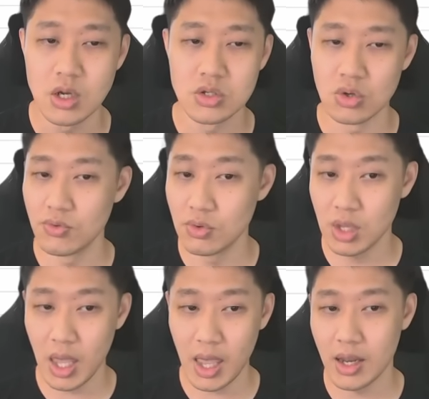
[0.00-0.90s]
So if you
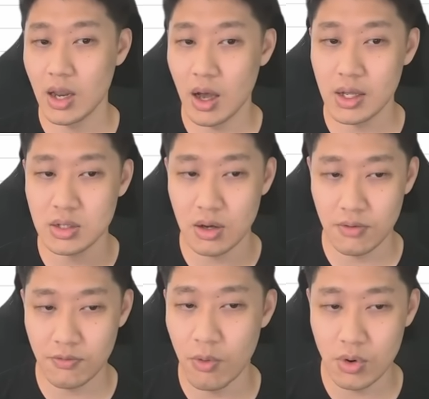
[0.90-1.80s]
cannot
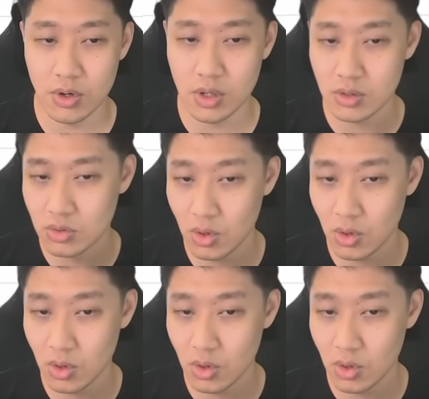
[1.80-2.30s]
afford,